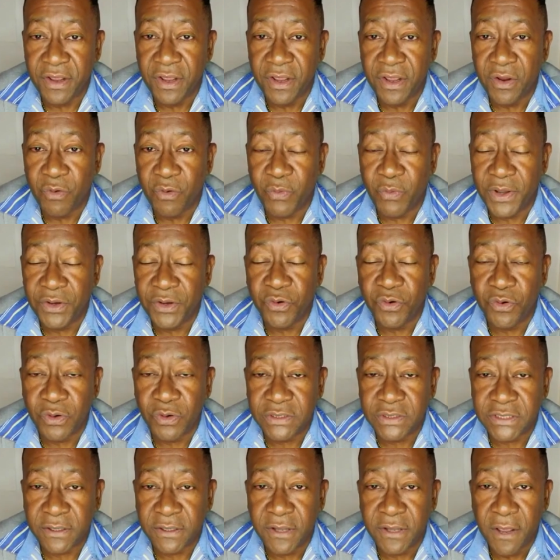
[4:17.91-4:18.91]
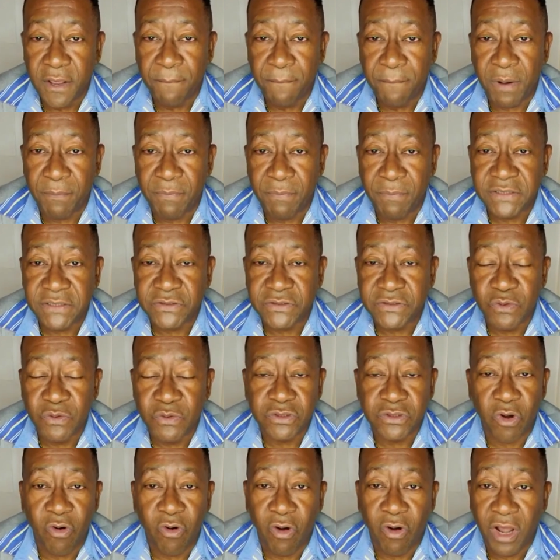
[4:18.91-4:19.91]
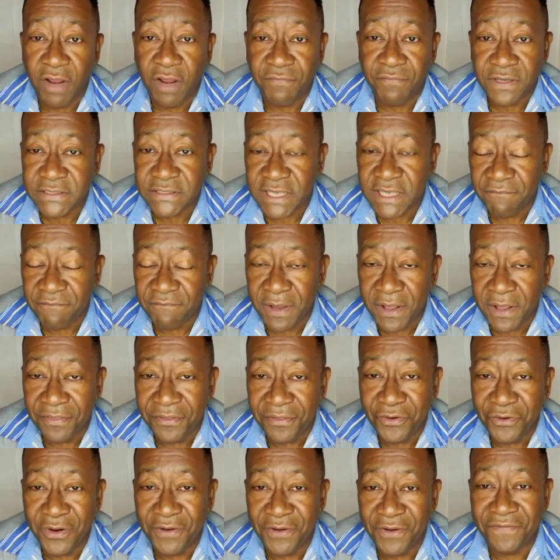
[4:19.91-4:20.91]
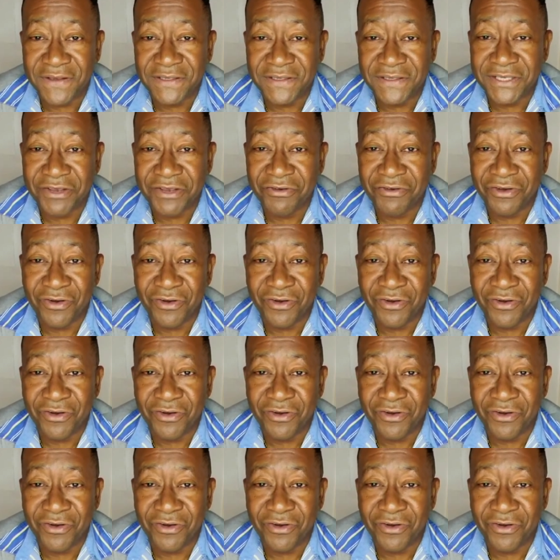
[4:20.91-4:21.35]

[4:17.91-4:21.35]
When you go to public schools, all of us have been through it for you.